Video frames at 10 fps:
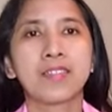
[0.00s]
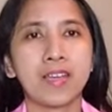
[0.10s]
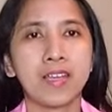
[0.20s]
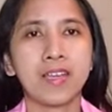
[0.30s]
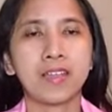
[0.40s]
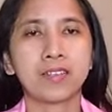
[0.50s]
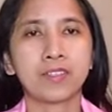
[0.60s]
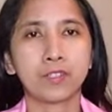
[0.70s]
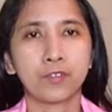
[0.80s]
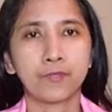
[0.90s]
the
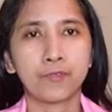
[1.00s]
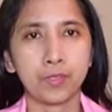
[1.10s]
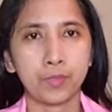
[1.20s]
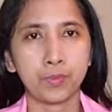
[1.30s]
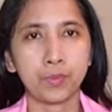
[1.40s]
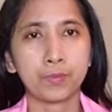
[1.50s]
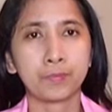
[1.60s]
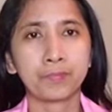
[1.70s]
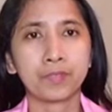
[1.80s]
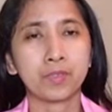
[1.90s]
interview.
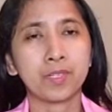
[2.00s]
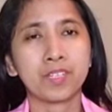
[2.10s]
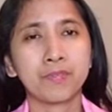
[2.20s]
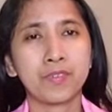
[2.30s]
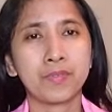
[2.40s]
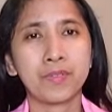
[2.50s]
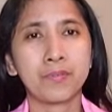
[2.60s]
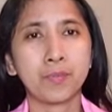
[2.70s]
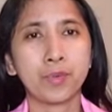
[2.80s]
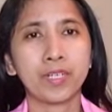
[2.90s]
So it is
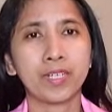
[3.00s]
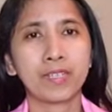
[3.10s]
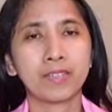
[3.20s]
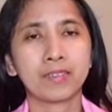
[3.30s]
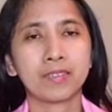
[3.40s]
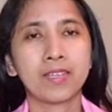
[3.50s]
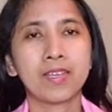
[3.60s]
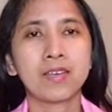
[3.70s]
very important,